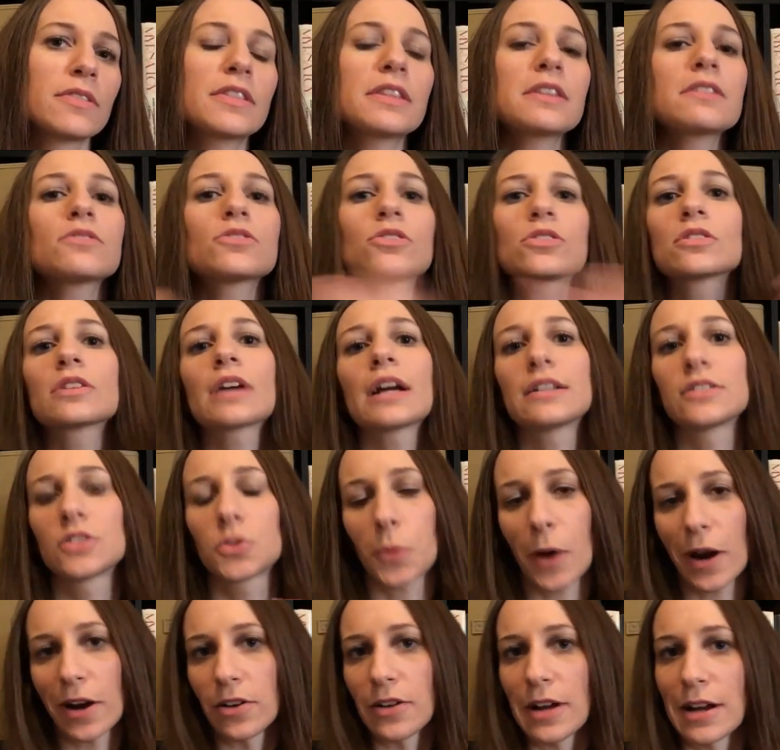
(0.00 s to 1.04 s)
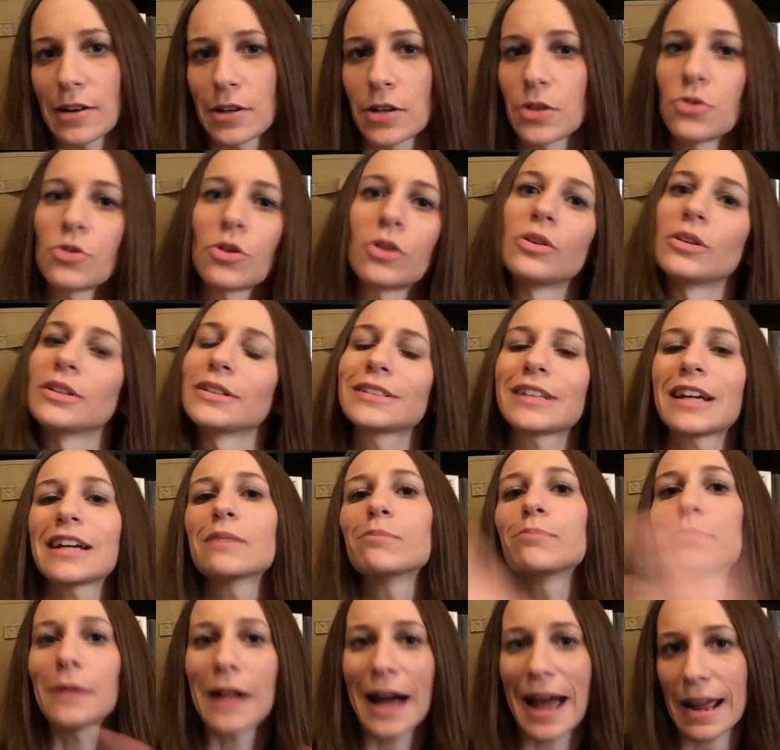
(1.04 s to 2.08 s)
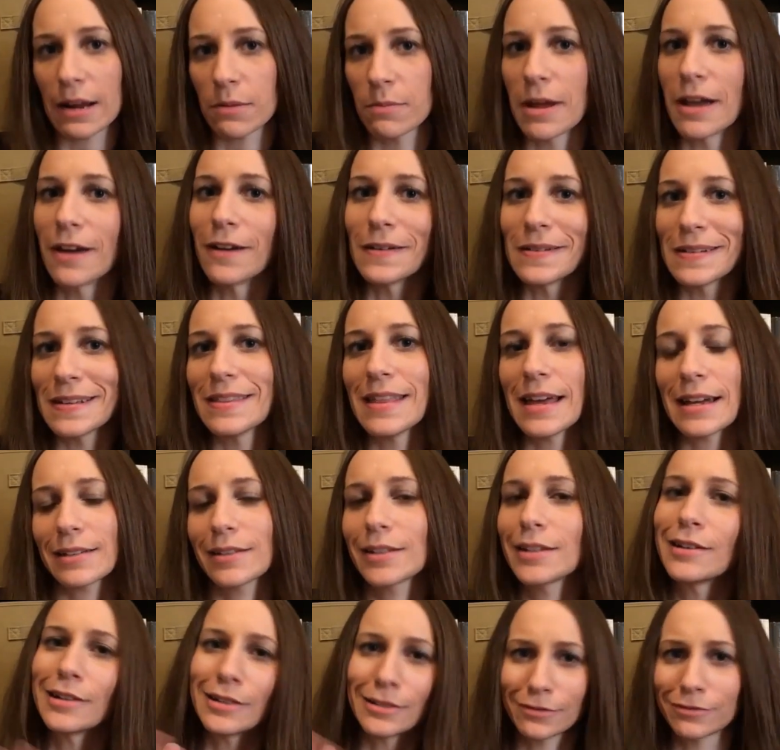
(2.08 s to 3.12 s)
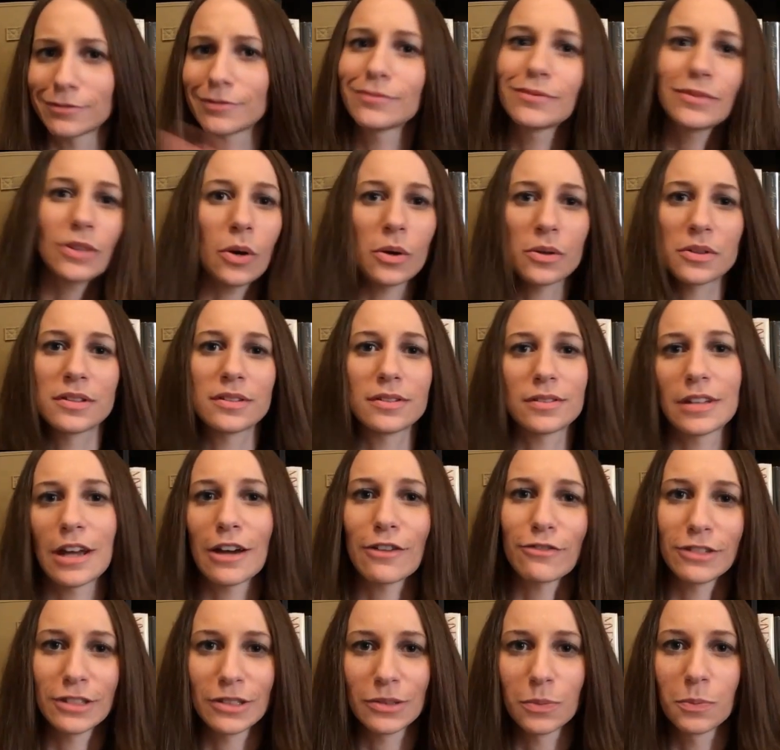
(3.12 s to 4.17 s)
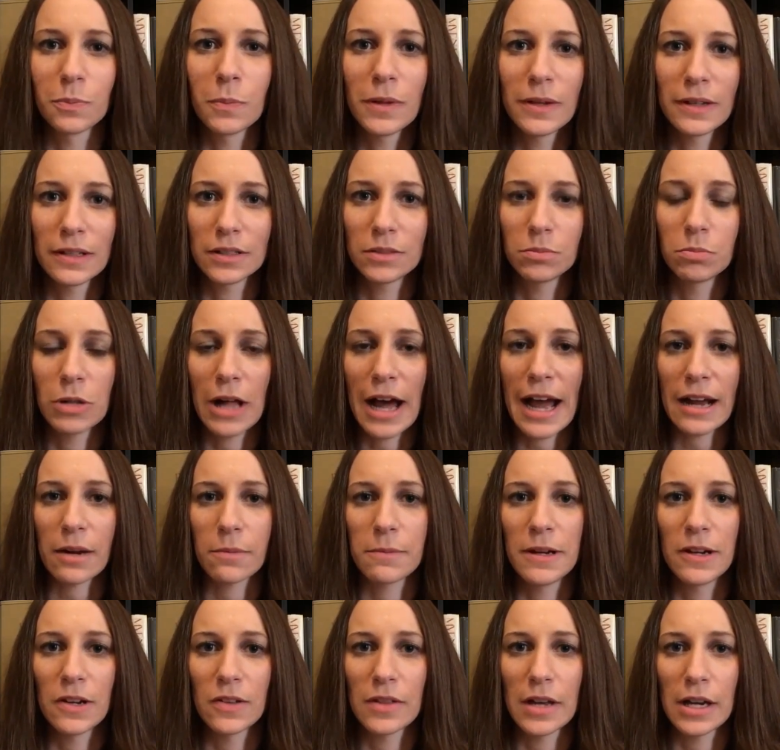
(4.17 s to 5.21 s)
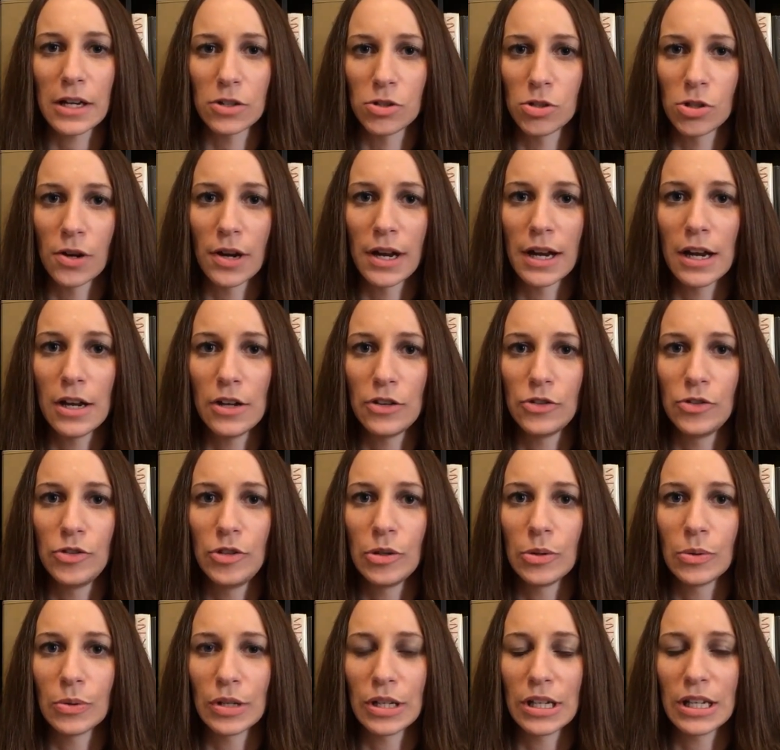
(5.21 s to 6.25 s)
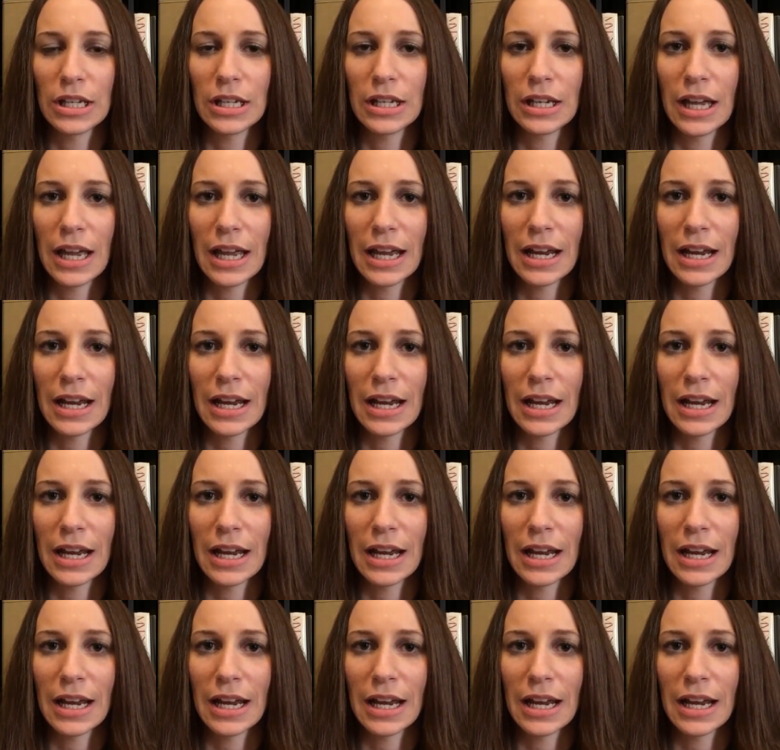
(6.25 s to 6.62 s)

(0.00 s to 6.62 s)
things just kind of spiral out of control. It's like blackmail, and that, you know, all this stuff is blackmail that Joanna is doing,